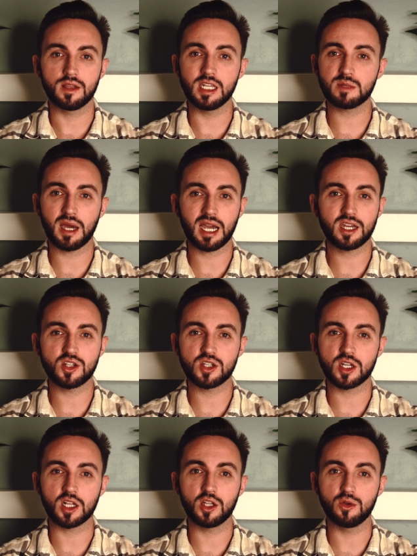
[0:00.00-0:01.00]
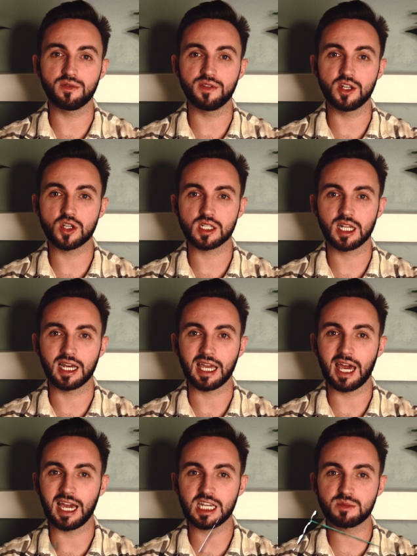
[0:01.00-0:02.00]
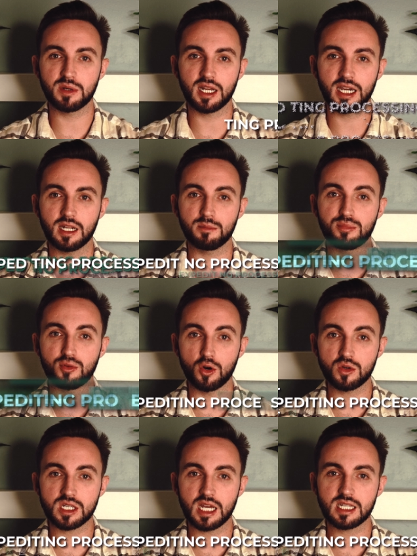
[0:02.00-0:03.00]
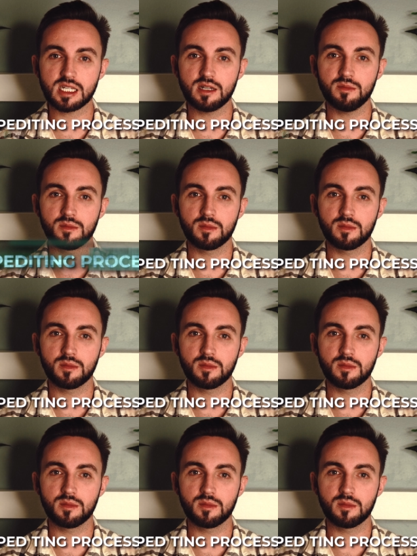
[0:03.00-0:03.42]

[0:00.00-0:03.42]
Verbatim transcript: These packages include features like expedited processing,